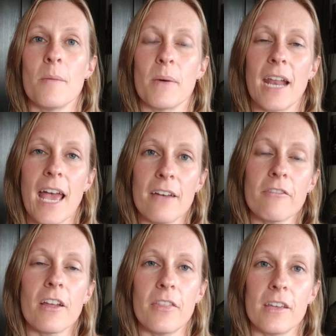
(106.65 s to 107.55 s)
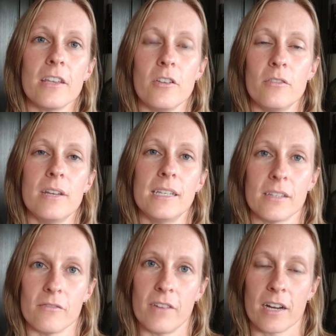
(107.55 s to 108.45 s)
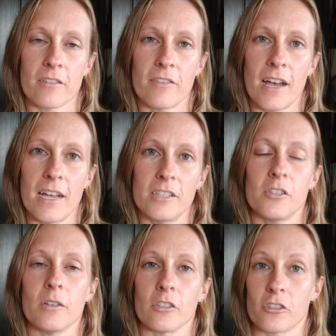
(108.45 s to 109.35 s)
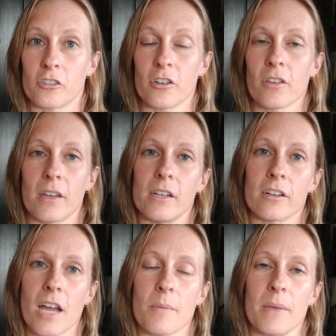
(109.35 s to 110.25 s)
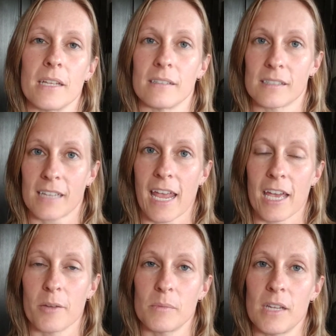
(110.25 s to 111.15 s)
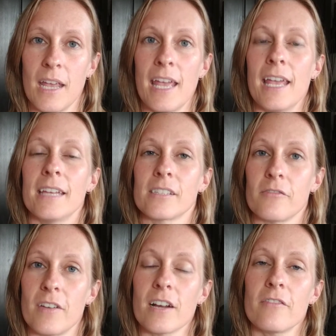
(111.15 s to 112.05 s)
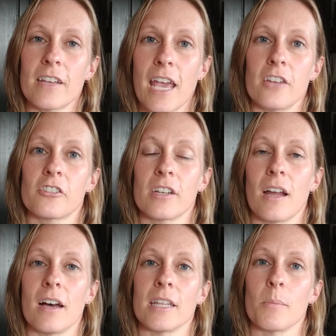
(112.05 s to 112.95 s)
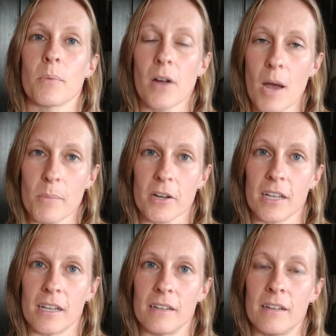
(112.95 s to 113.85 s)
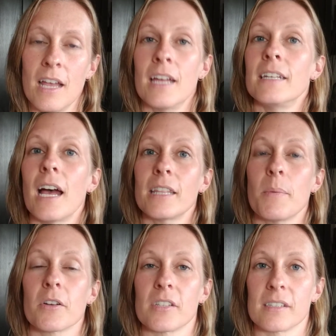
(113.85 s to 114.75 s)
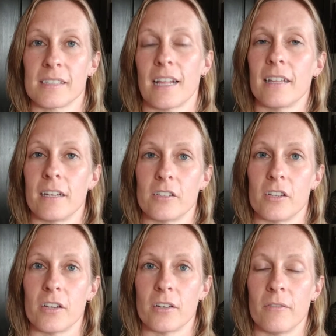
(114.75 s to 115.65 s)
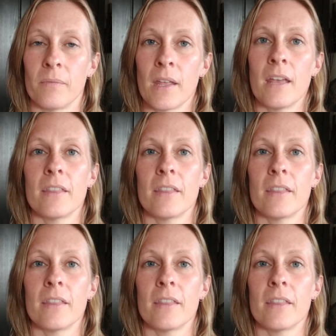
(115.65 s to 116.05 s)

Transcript: But everything you need to verify to ensure that you're not being scammed is a verification on the property, not the person selling it to you